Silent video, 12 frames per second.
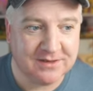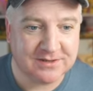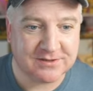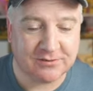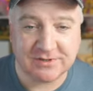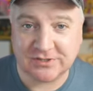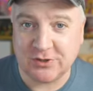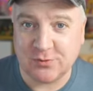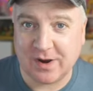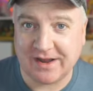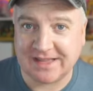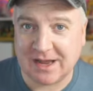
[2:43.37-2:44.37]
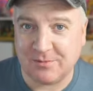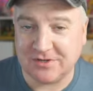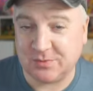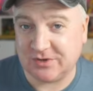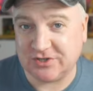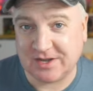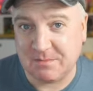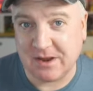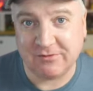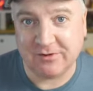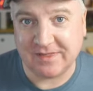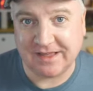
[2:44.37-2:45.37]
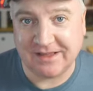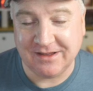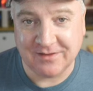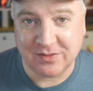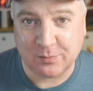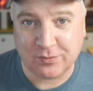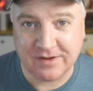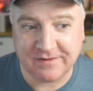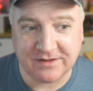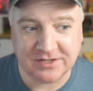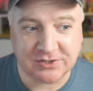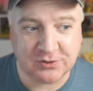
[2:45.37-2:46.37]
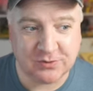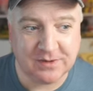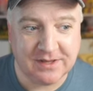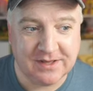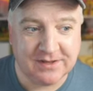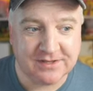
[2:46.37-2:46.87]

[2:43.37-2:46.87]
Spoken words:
So there's 2 wide cameras which mirror the previous 2.